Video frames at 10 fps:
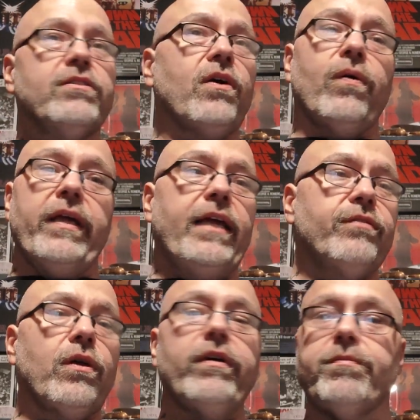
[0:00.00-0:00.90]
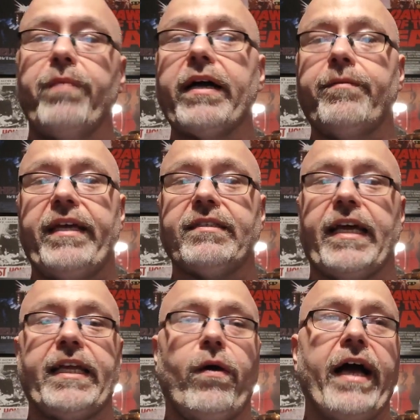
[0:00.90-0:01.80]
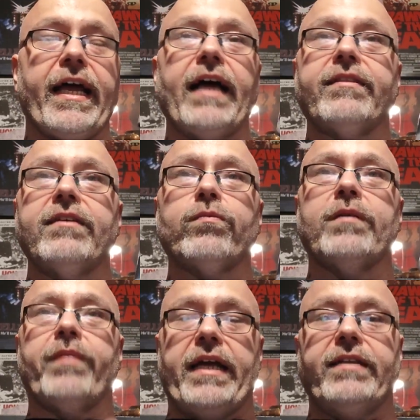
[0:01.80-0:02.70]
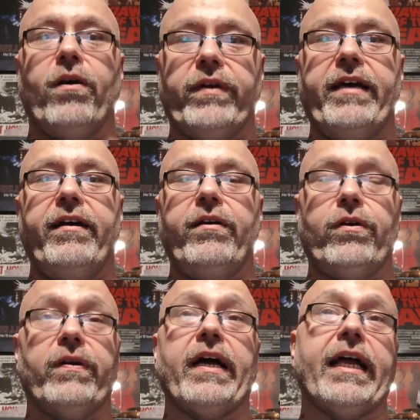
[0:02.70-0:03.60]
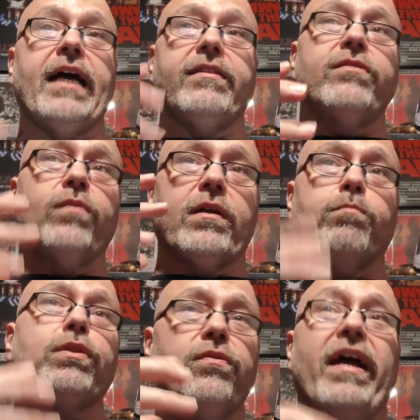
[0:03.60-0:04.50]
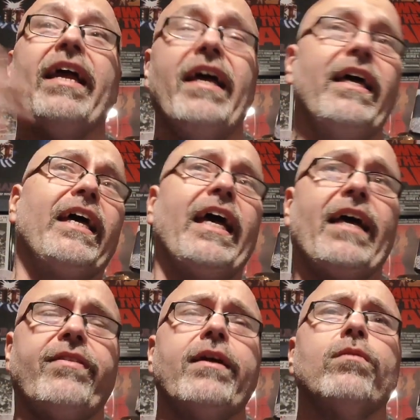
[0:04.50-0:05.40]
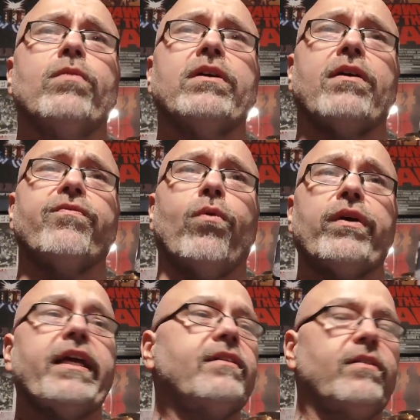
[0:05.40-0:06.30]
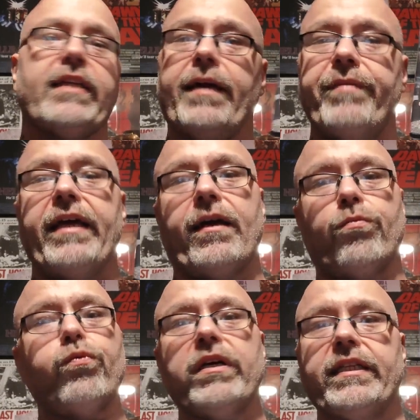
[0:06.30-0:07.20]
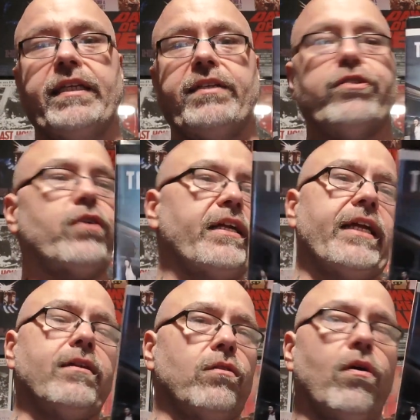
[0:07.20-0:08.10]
So it was always bugging me. It's like, you know, I got this one, but I don't have, or I got this one on Blu-ray, had the other one on 4K. So I was like, man, I really need to try to get